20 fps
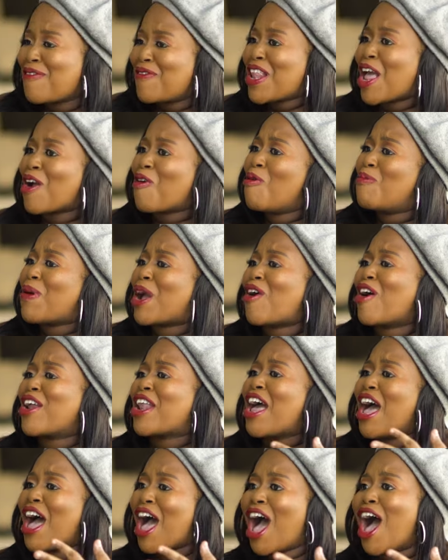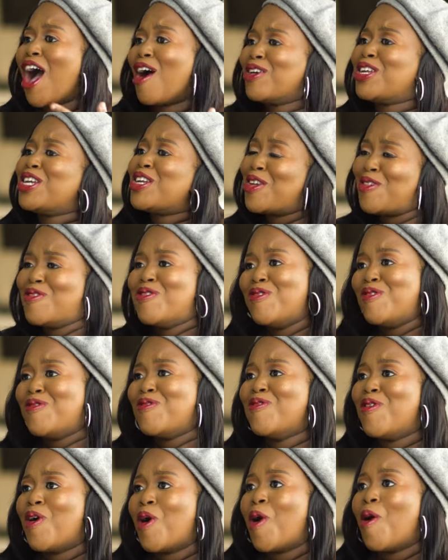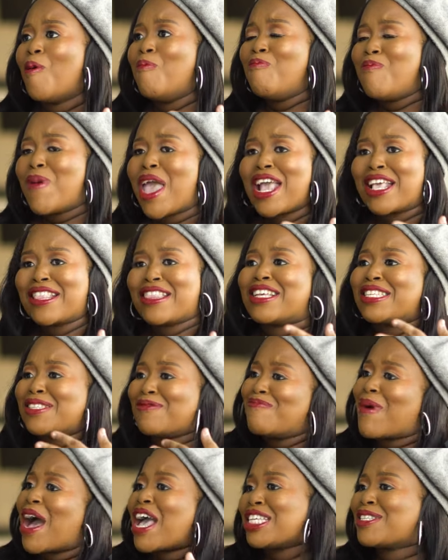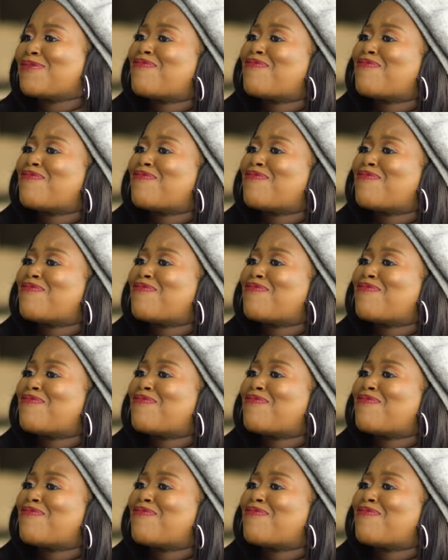they feel like, oh my God, how did Lulu make this my